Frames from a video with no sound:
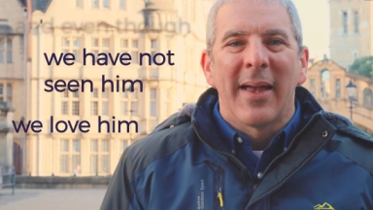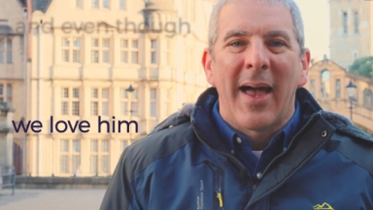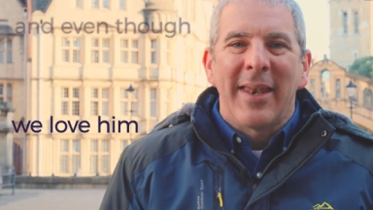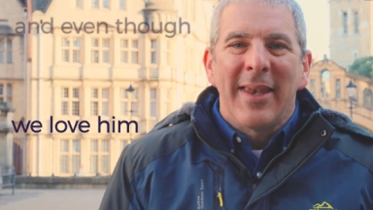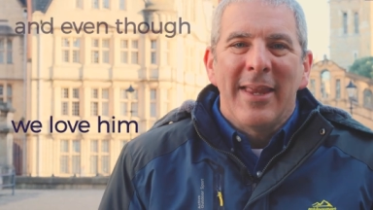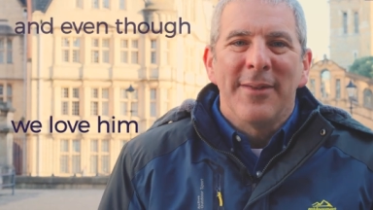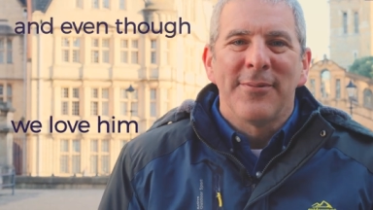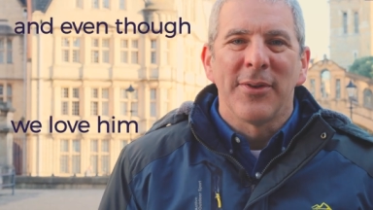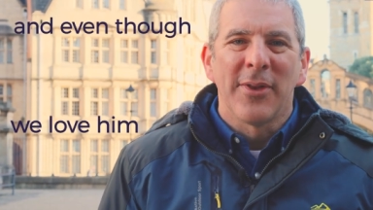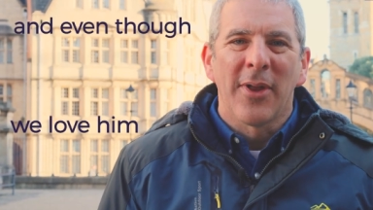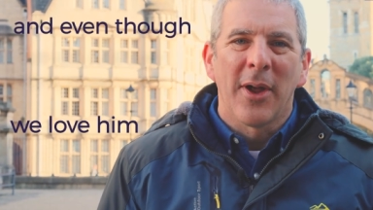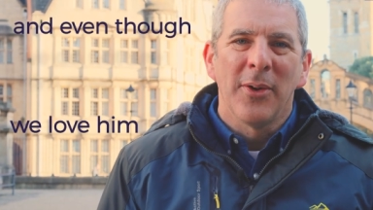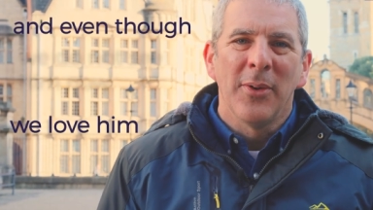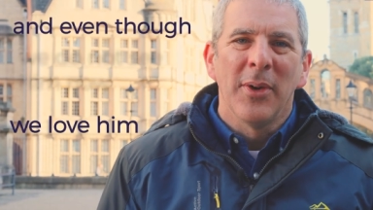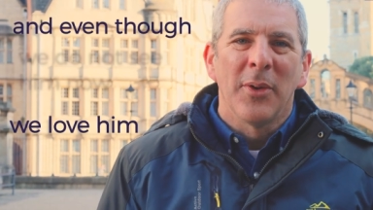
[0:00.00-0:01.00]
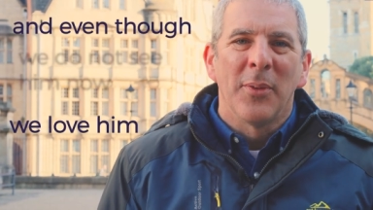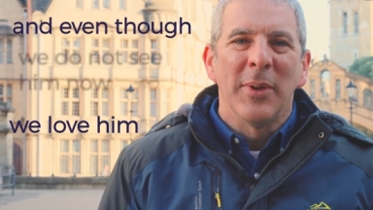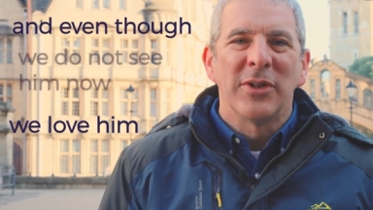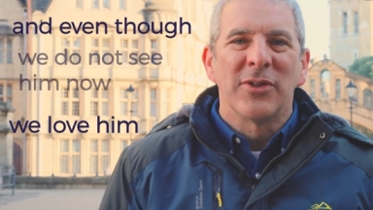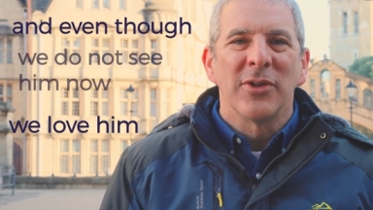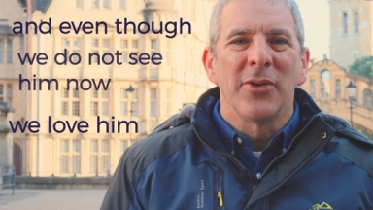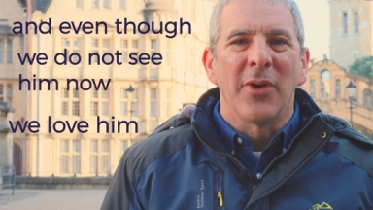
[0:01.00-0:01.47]
And even though
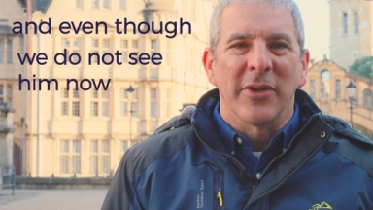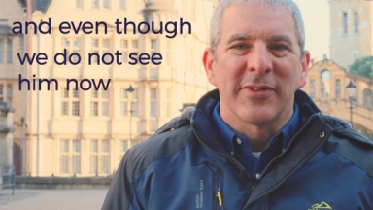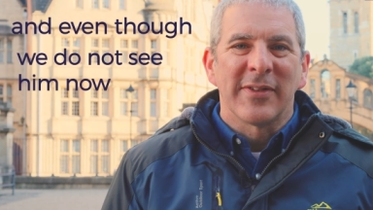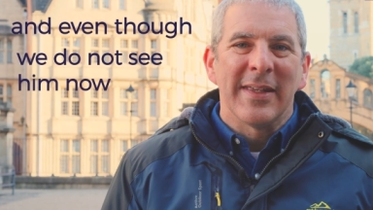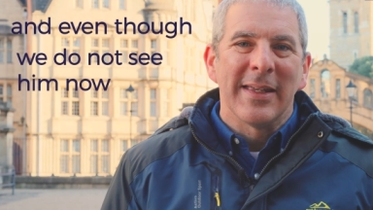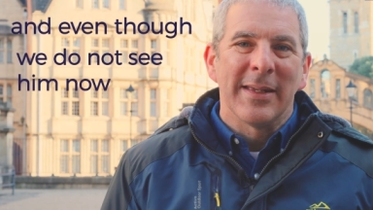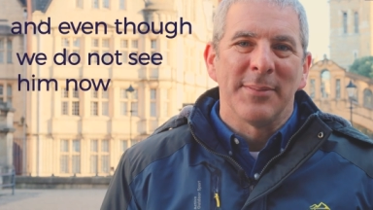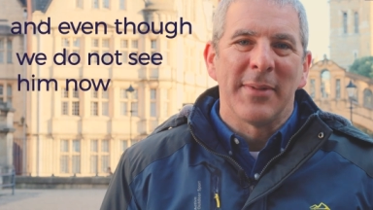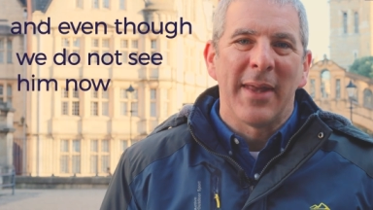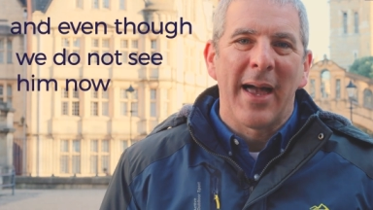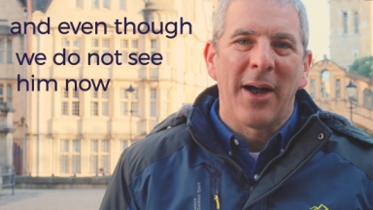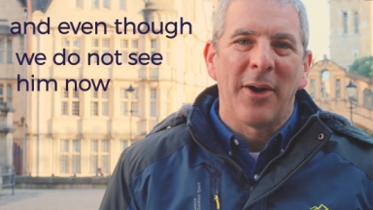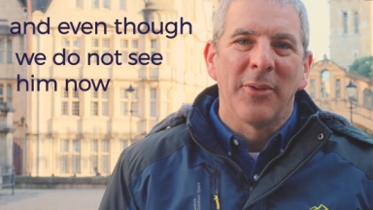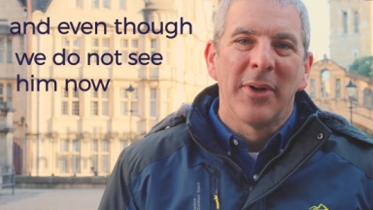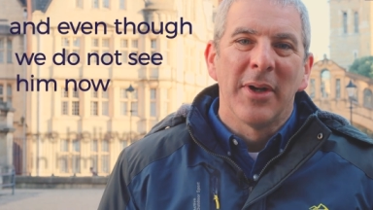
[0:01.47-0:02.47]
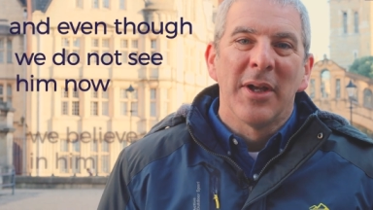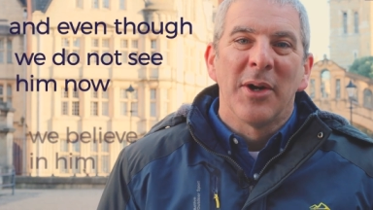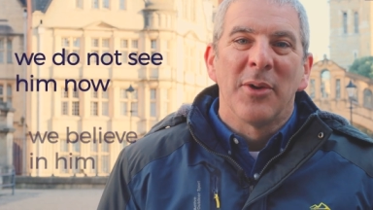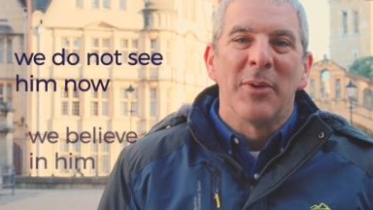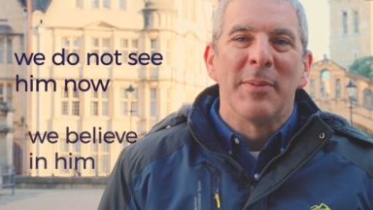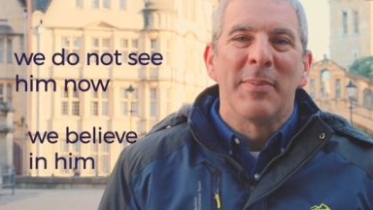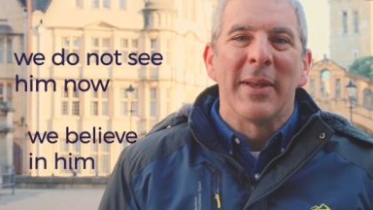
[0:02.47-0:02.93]
we do not see him now,
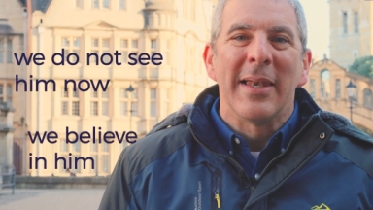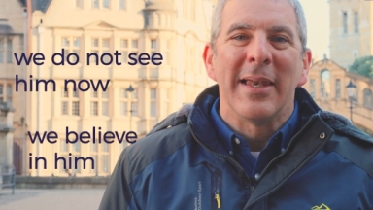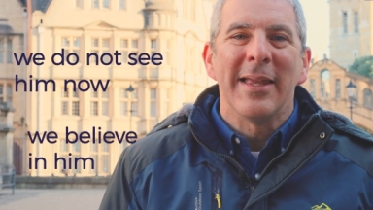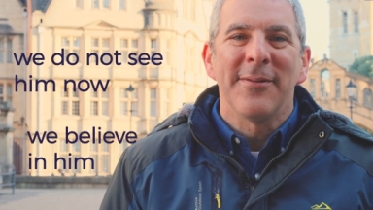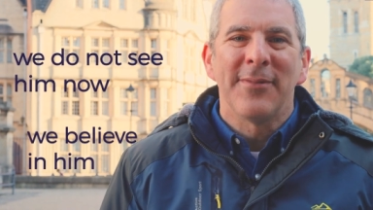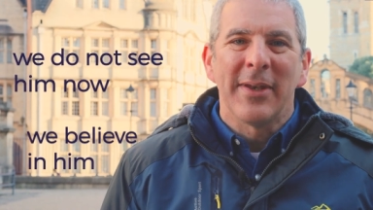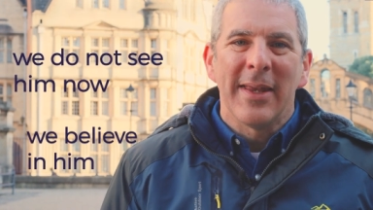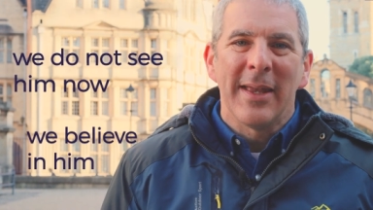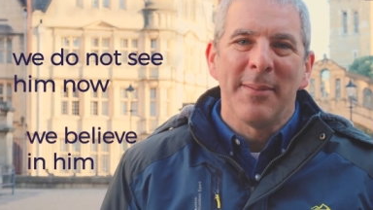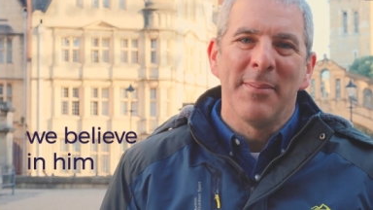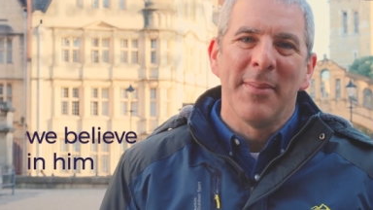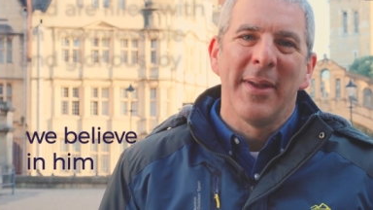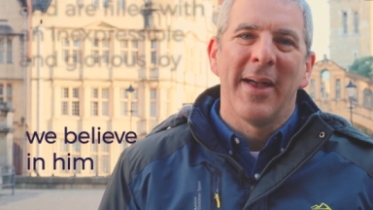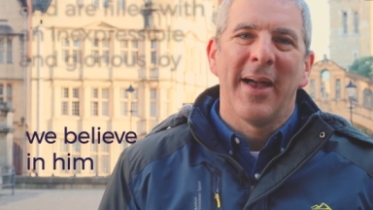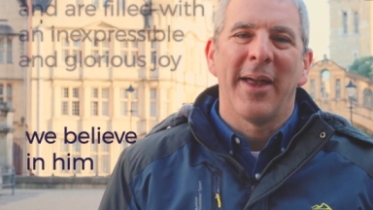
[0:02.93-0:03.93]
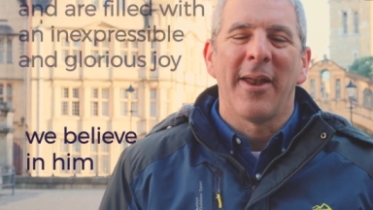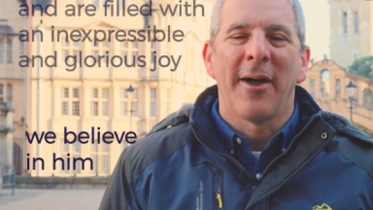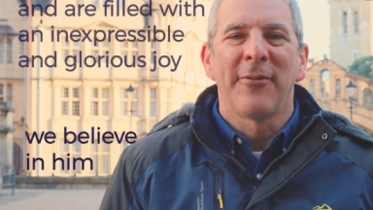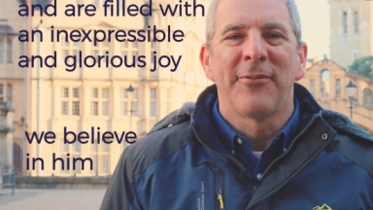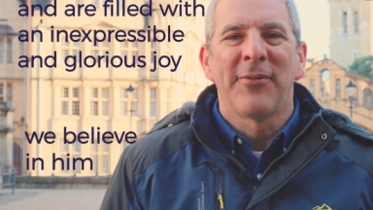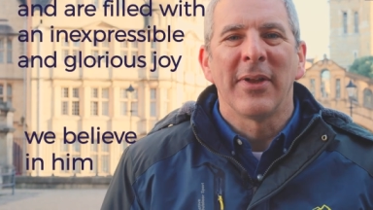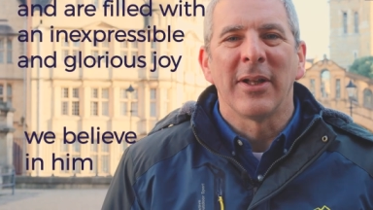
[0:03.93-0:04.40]
we believe in him and
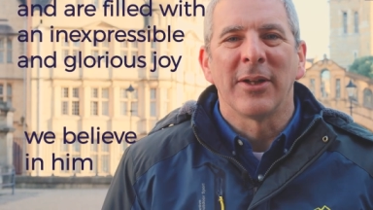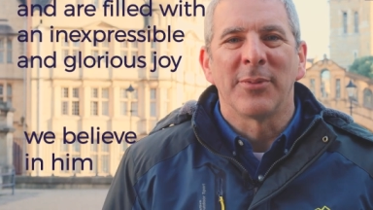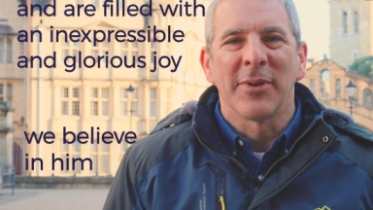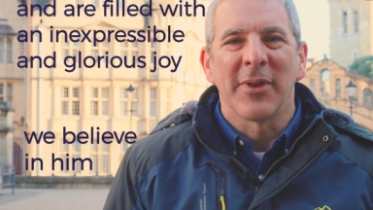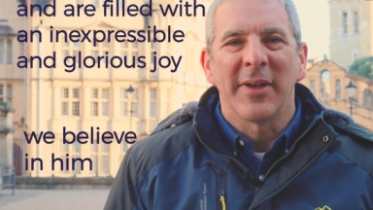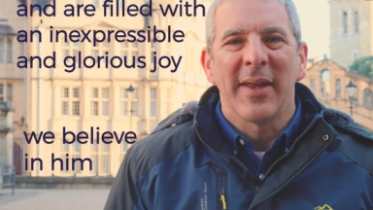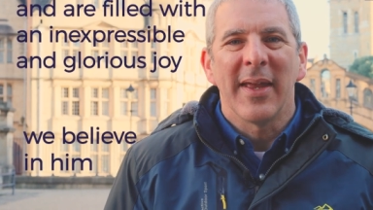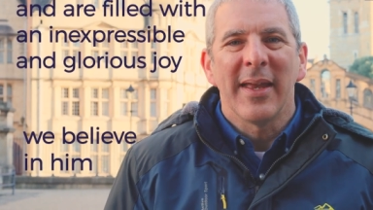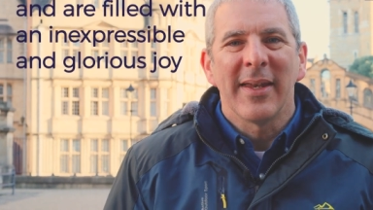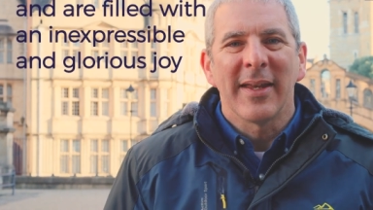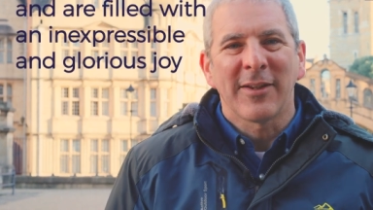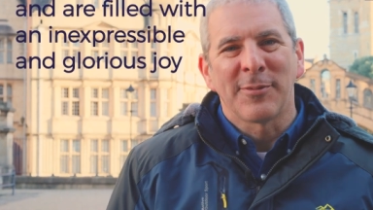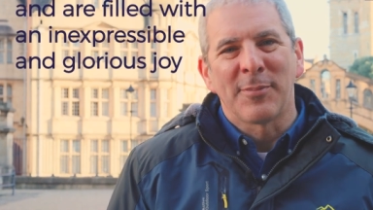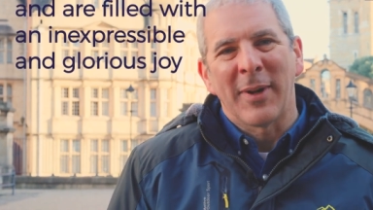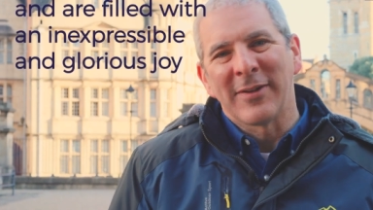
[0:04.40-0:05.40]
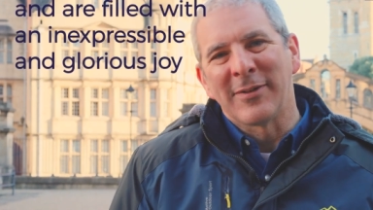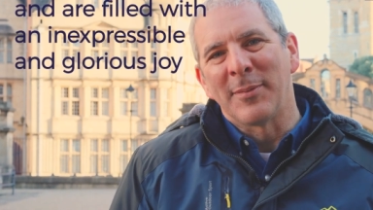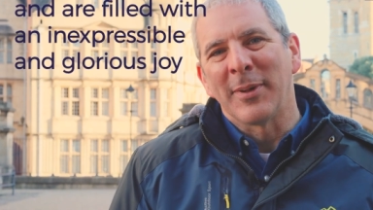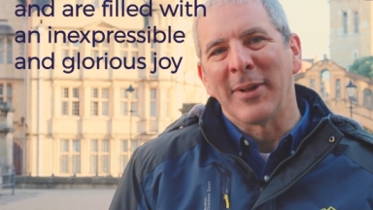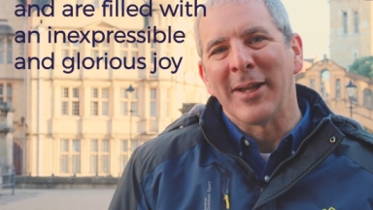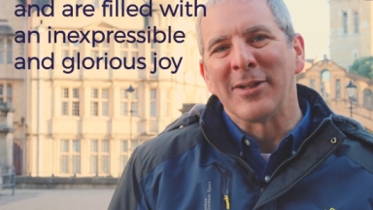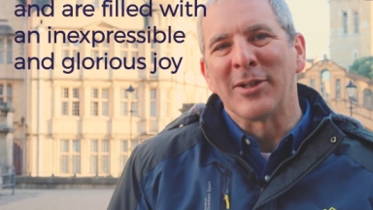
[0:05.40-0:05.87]
are filled with an
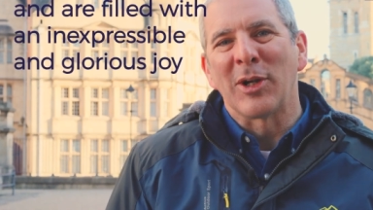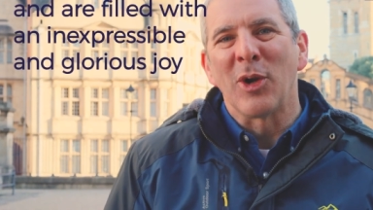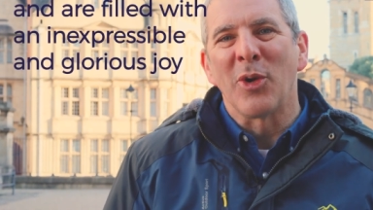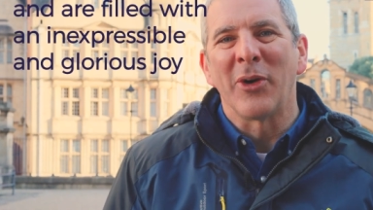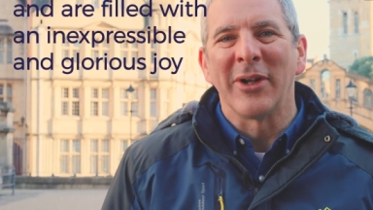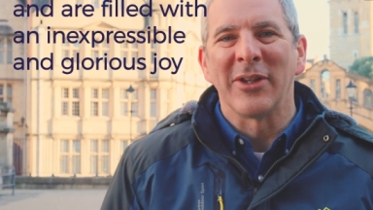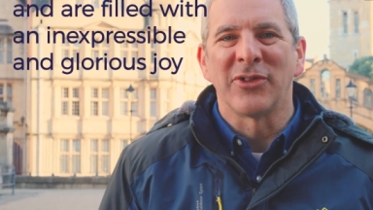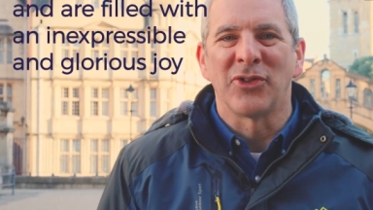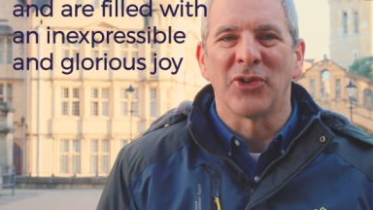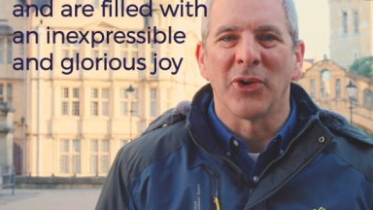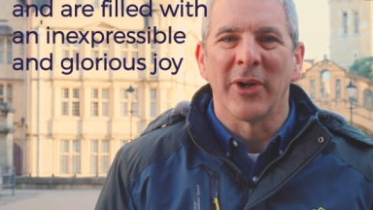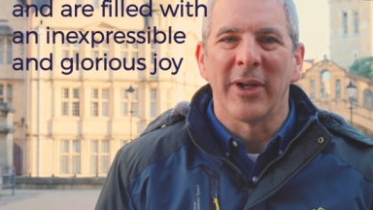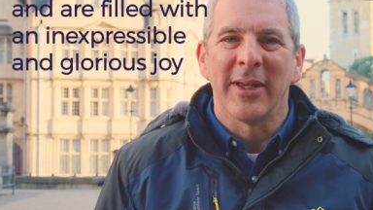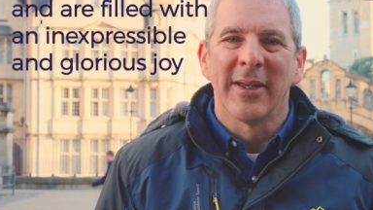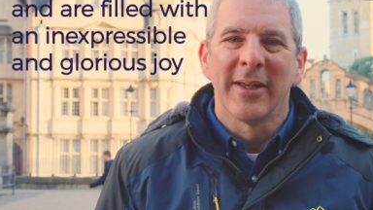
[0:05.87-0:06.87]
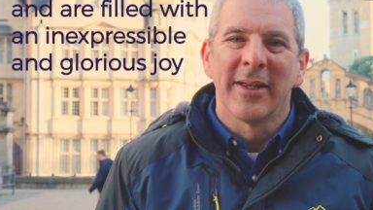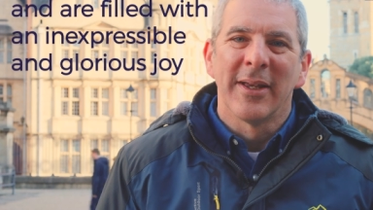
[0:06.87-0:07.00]
inexpressible and glorious joy,